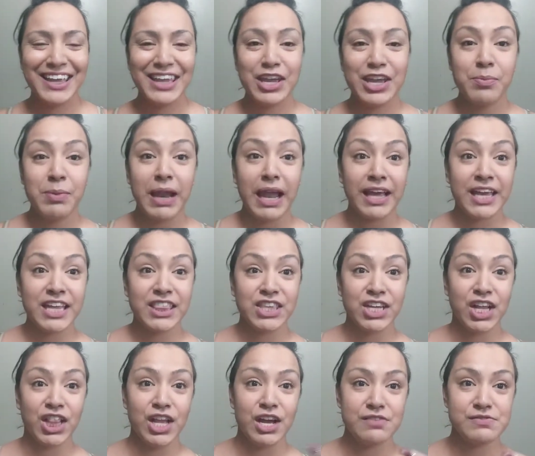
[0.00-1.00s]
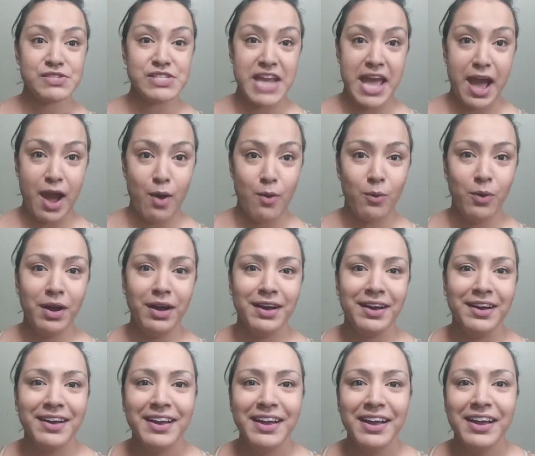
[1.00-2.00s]
he'll be like, get the gloves now.
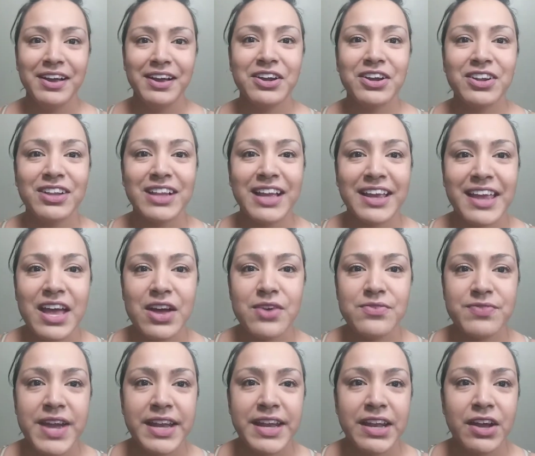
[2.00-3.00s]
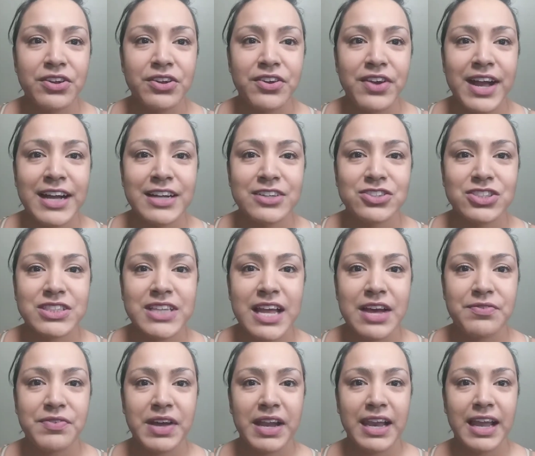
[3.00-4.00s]
Girl, I can't find out your address.
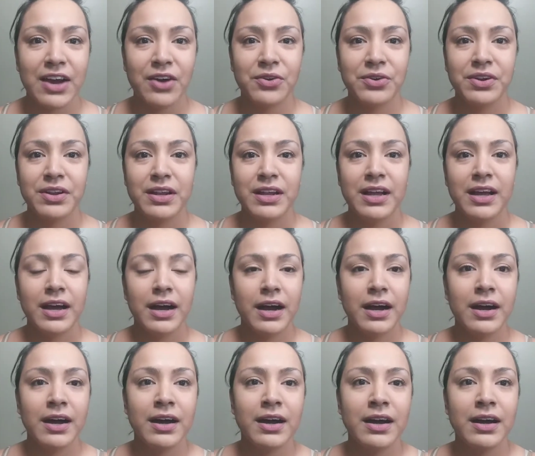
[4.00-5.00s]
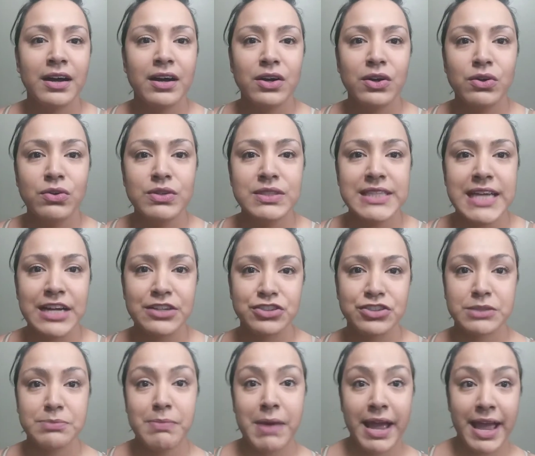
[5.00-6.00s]
Laugh out loud. Uh, whose
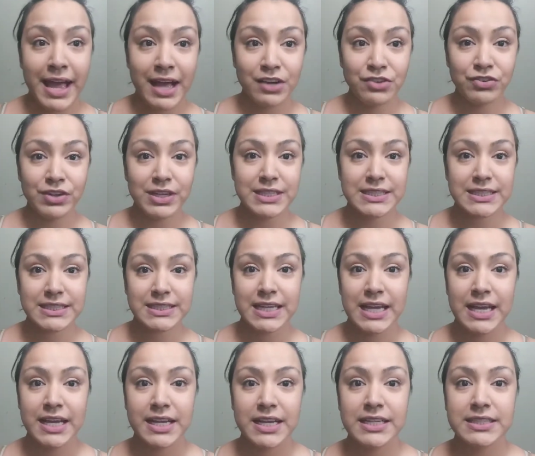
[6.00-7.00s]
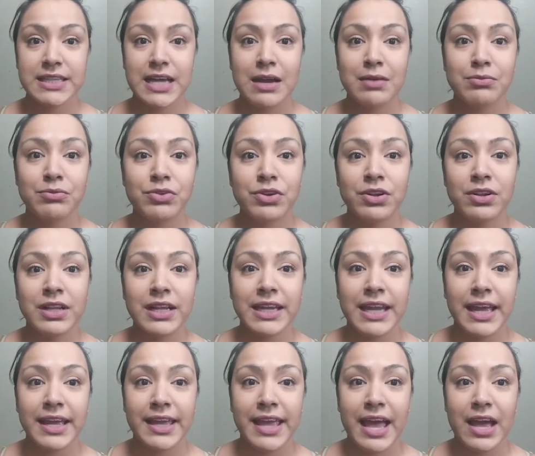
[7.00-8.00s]
address? My address? because I'm real and
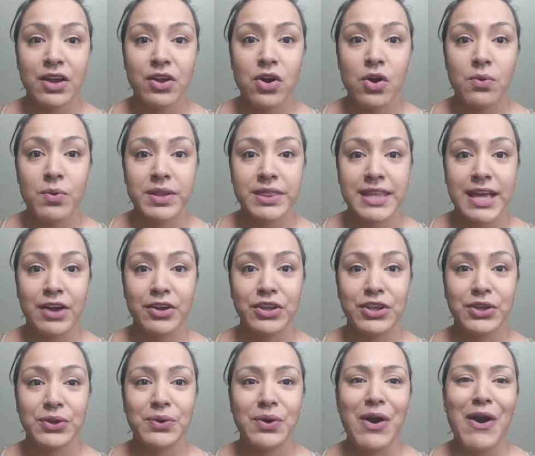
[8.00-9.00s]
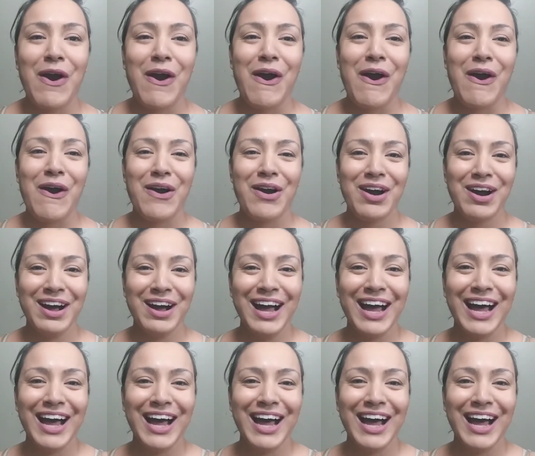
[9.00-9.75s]
I can't go without you. Aw.